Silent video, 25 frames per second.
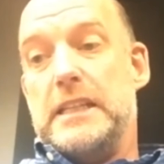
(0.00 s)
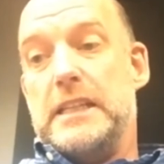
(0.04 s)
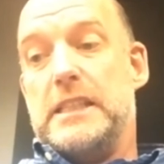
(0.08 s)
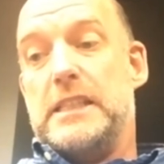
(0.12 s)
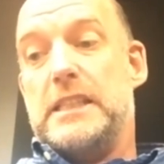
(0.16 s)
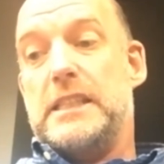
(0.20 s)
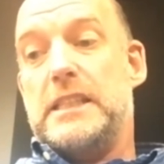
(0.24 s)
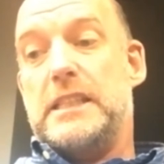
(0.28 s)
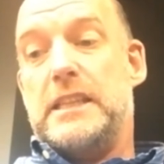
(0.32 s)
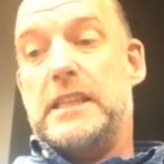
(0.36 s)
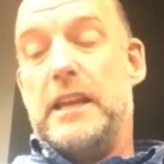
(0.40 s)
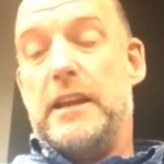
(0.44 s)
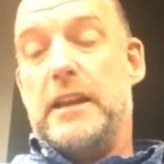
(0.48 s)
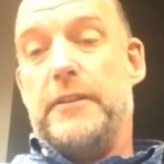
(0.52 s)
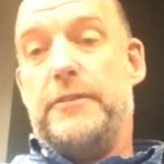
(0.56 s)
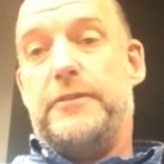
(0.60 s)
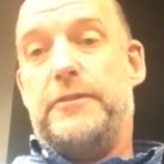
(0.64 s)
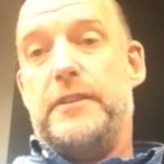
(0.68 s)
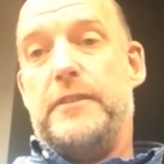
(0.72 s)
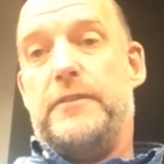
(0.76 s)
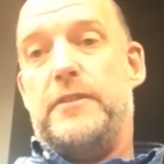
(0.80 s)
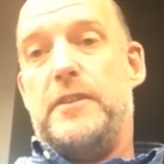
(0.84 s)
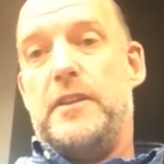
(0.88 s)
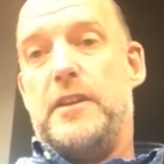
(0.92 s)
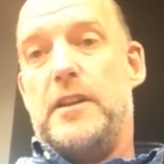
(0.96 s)
stiff
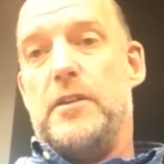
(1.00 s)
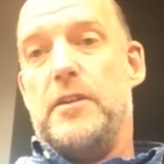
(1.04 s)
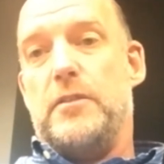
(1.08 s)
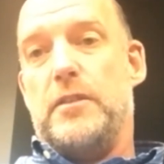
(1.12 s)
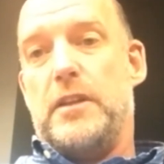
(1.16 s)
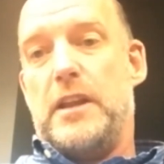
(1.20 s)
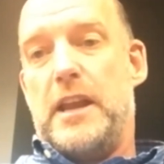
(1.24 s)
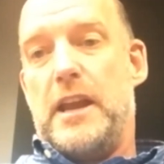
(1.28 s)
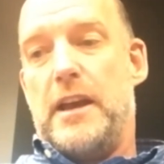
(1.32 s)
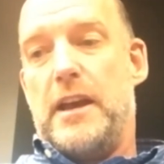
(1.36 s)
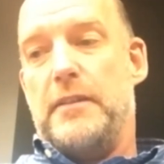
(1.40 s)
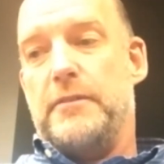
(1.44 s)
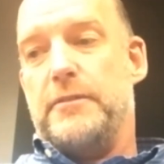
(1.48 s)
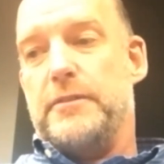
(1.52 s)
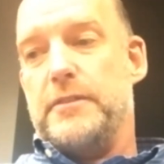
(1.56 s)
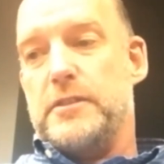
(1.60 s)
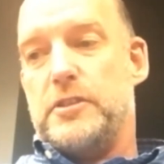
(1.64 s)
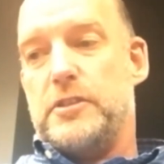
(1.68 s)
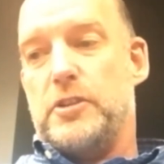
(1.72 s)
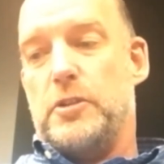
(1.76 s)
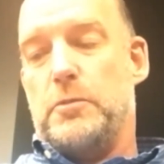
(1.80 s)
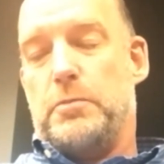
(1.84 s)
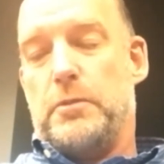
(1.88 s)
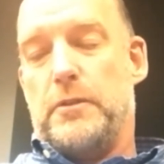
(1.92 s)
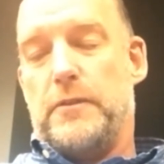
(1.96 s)
if you don't have a
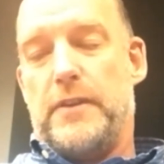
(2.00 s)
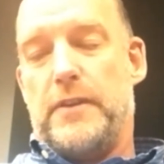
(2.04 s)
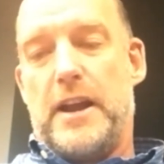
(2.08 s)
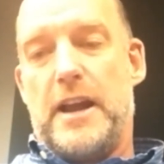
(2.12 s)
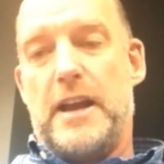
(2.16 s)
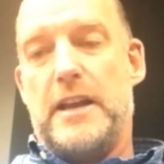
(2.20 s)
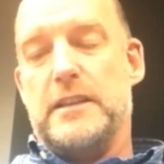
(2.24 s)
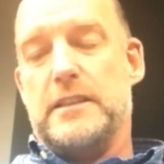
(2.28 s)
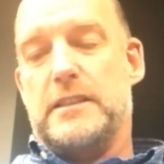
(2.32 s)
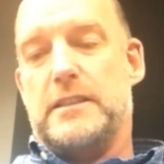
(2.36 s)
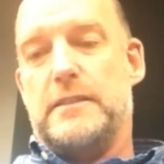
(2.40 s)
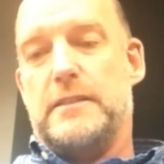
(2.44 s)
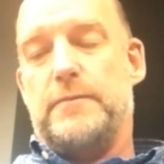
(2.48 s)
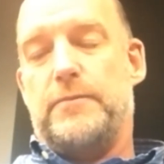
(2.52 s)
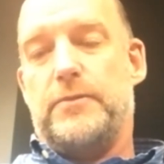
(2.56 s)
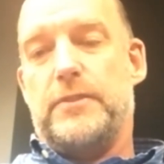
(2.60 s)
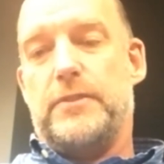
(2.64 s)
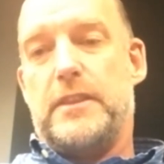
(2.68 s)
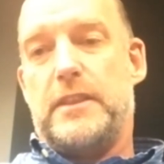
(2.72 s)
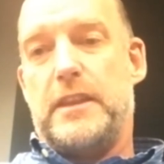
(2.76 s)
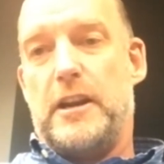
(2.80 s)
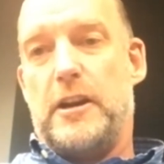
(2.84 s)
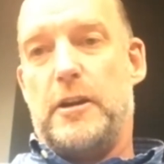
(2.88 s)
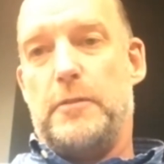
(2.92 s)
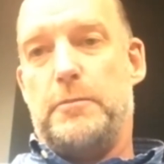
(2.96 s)
supervised
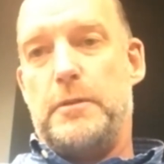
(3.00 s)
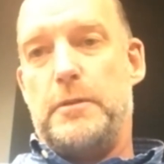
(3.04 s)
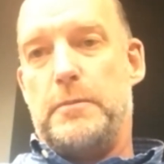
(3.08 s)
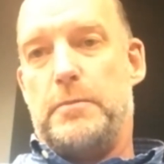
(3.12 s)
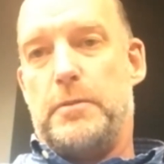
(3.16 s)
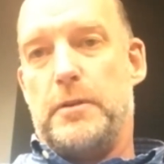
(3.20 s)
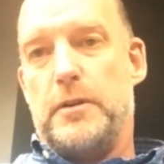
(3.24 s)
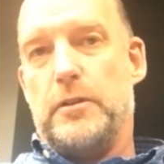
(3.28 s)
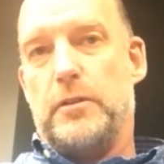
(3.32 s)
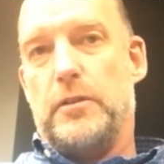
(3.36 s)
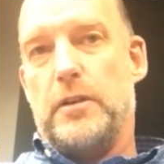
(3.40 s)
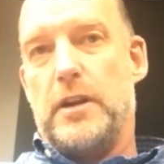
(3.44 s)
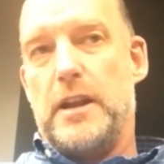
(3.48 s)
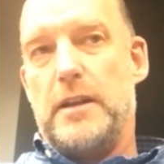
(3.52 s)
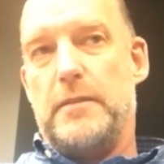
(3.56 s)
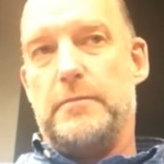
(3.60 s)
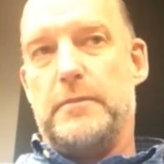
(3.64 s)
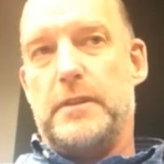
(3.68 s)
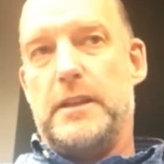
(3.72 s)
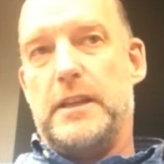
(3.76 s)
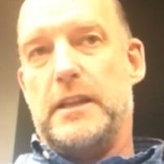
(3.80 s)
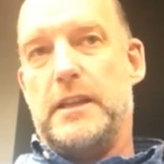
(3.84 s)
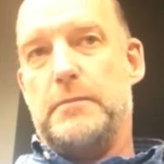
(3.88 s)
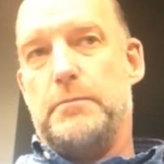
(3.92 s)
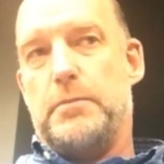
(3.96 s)
therapy program.
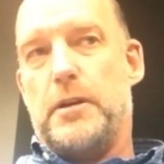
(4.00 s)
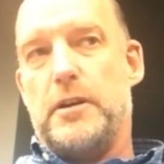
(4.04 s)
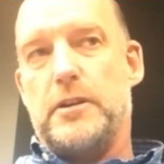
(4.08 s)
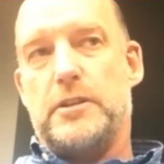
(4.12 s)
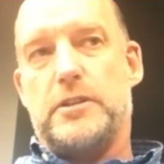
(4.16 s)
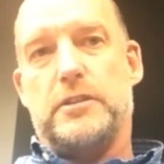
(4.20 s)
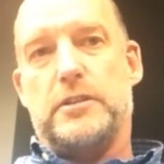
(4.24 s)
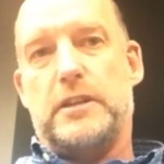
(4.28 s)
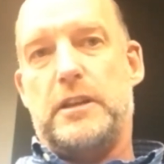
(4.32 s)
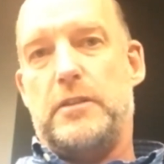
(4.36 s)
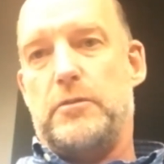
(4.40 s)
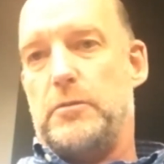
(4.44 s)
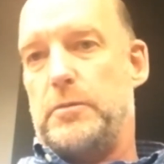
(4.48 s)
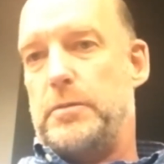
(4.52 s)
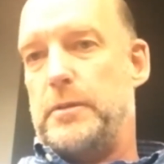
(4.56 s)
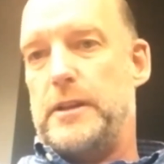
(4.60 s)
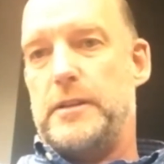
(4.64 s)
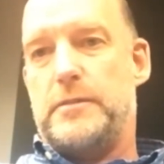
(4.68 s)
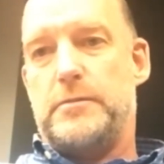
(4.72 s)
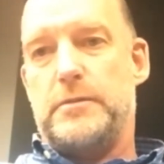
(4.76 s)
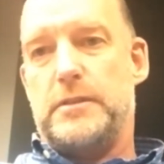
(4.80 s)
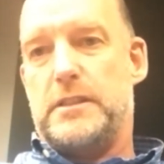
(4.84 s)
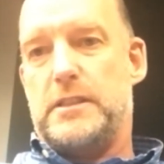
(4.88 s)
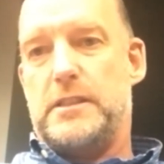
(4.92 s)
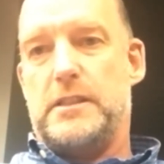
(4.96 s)
And partial knee
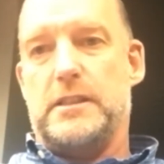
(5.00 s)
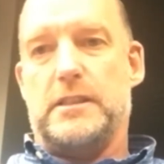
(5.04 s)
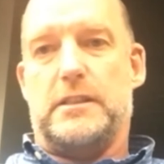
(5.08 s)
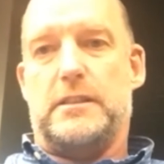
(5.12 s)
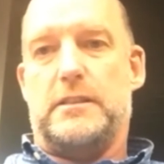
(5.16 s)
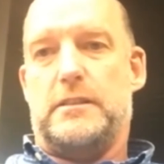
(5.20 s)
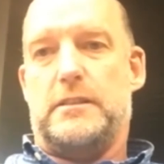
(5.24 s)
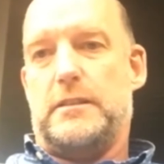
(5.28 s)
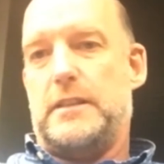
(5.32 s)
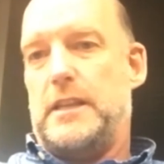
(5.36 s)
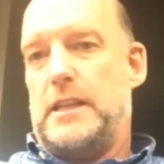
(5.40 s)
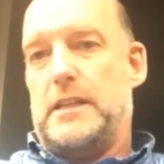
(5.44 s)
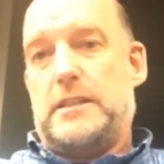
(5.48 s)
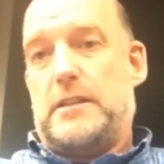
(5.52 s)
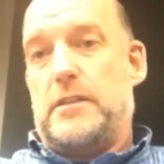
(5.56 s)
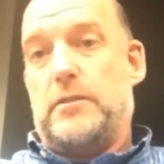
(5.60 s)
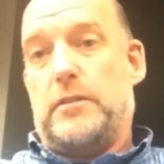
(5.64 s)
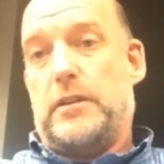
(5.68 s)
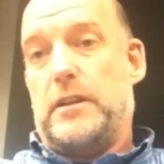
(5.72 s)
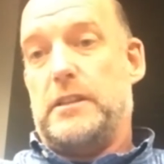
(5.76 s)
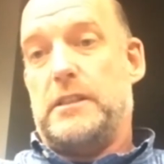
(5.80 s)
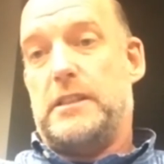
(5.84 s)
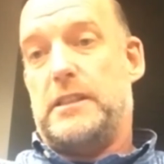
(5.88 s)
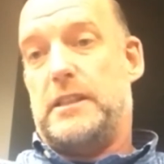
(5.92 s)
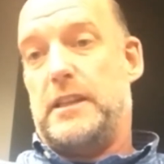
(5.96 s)
replacements they just
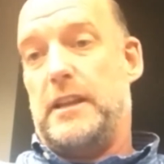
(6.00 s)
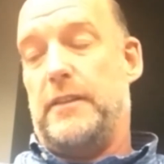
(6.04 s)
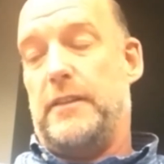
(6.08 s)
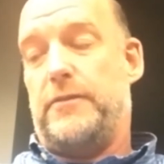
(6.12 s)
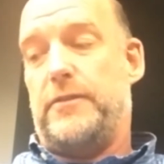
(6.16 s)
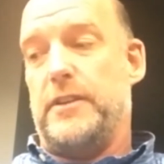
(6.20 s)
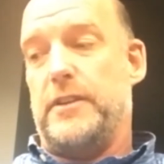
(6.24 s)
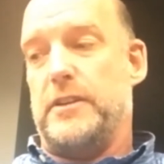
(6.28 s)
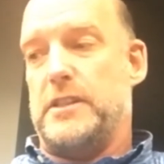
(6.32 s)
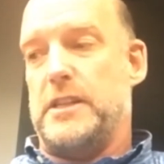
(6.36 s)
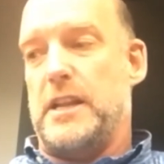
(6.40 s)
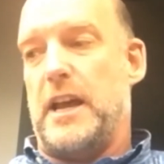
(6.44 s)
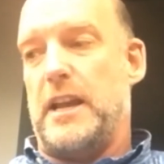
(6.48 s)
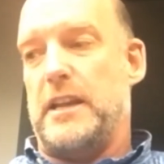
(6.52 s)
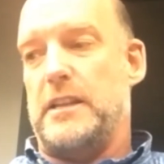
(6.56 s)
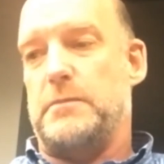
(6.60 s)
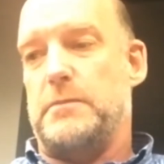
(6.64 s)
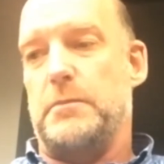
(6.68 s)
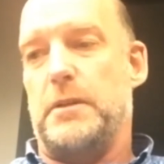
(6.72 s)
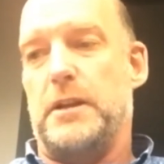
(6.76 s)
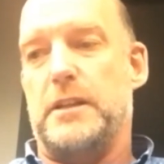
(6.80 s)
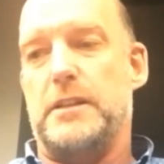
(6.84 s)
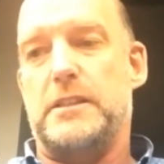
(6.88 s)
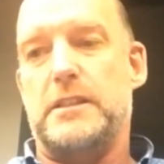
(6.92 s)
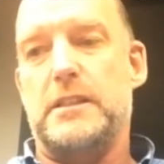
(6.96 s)
don't get stiff. There's not as
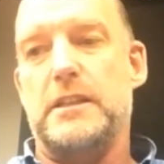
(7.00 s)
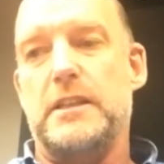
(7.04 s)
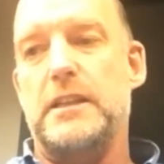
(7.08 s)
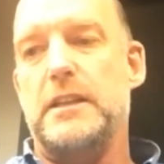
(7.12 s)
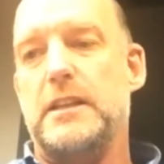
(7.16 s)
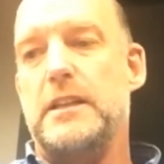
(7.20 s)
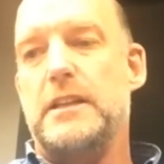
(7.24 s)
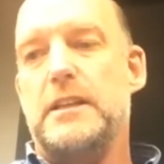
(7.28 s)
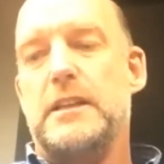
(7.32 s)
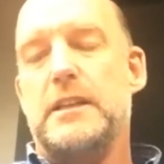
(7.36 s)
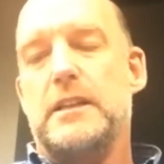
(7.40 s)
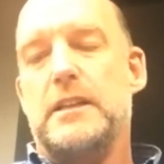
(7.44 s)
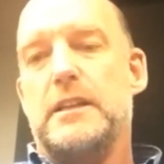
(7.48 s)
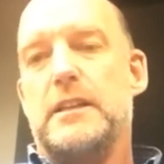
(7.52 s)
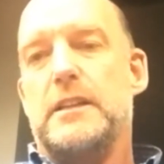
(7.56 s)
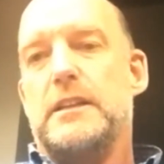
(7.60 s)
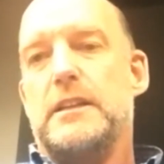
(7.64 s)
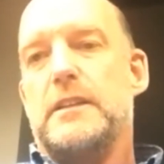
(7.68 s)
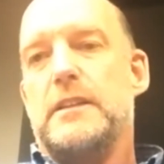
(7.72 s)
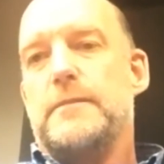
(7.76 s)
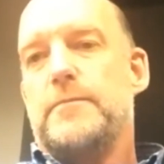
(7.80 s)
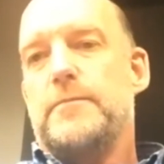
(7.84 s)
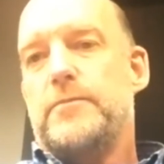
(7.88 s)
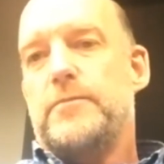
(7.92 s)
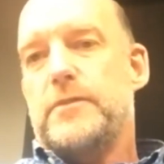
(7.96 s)
much
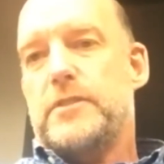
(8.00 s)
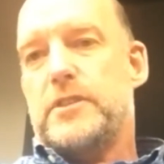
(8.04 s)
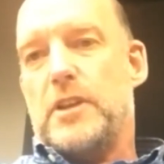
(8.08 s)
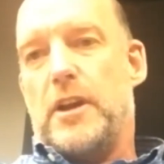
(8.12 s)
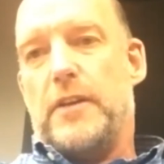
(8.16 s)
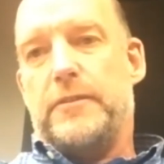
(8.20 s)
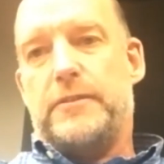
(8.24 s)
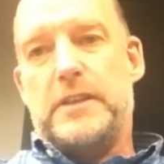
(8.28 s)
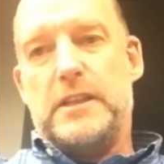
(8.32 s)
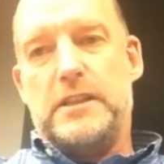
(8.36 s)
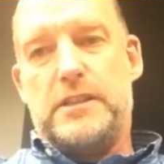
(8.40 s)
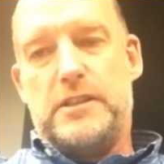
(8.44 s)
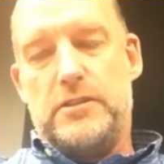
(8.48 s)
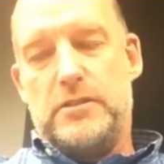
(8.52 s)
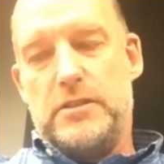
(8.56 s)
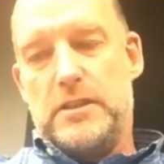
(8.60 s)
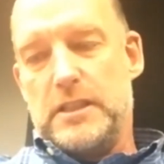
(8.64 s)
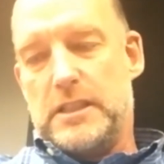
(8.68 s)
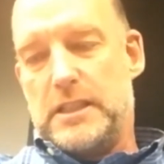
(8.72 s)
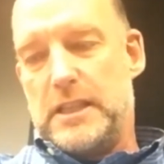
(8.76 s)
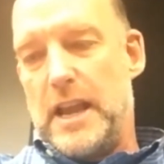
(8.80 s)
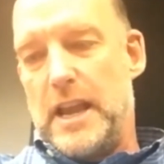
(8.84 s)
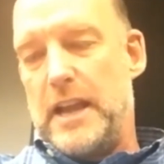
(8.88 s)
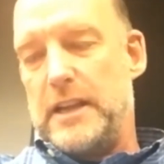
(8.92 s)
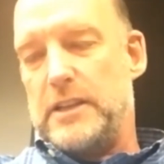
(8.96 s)
soft tissue
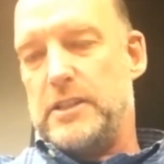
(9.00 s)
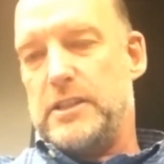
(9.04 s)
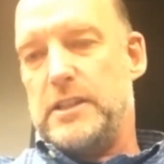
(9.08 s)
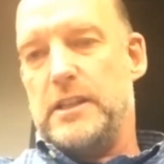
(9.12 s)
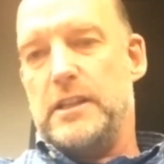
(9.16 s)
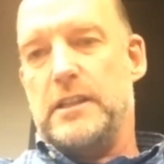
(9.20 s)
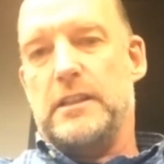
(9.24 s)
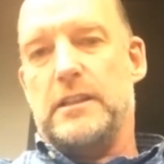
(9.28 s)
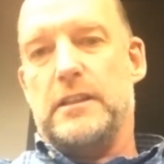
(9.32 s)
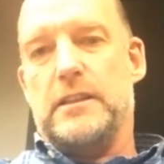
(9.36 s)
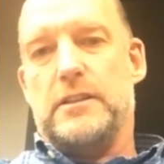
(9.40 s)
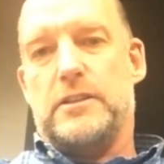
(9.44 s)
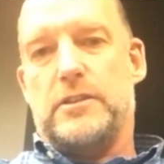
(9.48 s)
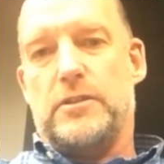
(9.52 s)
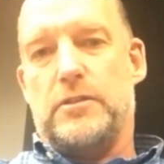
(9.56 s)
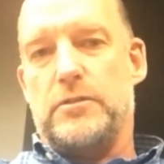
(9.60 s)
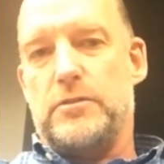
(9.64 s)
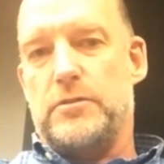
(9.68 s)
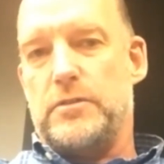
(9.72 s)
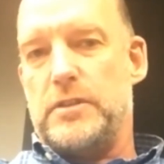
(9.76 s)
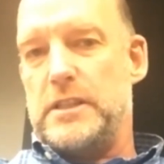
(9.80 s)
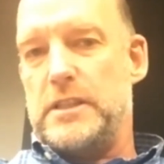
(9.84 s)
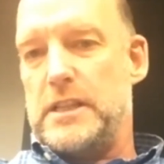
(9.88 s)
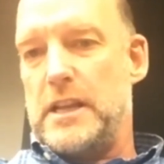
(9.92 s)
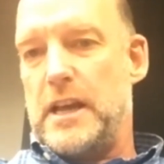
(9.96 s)
dissection. The
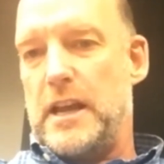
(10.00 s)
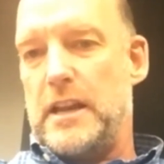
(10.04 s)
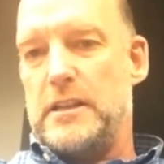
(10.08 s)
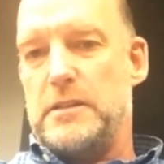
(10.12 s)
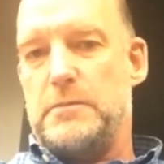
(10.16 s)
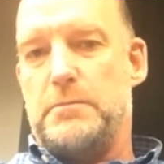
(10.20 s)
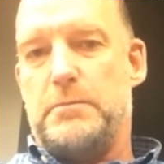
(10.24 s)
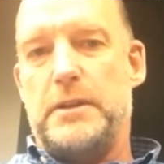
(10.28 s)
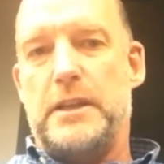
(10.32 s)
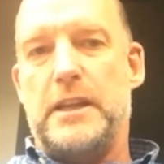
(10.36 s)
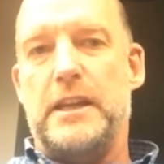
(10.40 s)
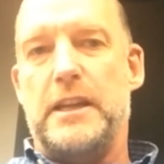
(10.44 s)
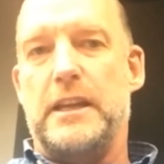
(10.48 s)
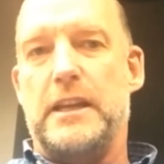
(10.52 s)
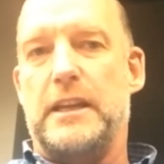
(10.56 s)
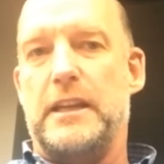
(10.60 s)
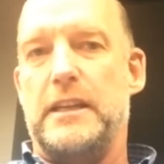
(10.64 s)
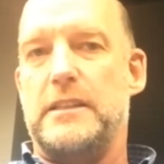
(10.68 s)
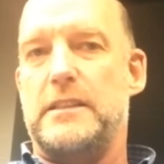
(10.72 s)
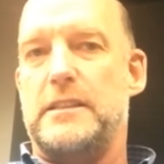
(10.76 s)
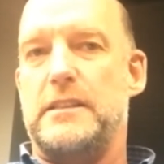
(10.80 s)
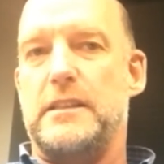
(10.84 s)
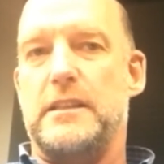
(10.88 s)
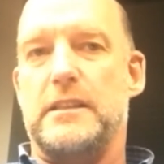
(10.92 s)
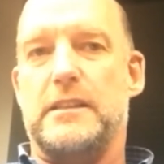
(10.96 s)
surgery's not as big.
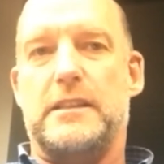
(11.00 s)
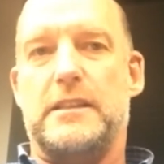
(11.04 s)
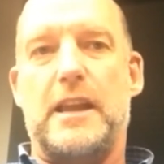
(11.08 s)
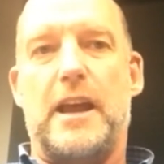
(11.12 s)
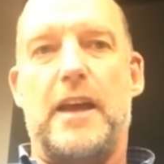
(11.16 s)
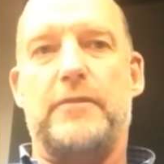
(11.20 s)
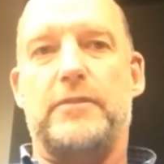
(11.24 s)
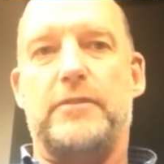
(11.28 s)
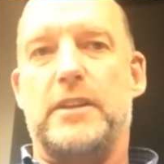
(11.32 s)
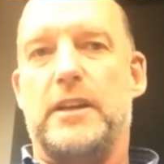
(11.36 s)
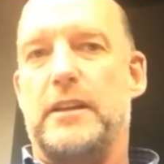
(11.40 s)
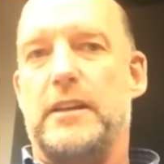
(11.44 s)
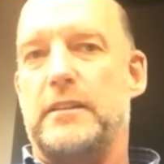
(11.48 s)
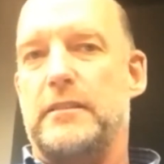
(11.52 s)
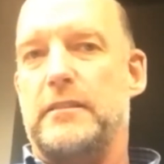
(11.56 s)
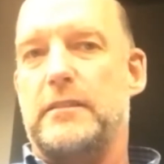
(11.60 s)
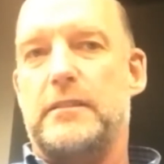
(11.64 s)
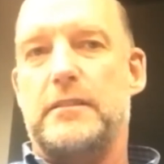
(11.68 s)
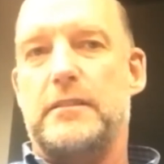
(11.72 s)
It's just, I've done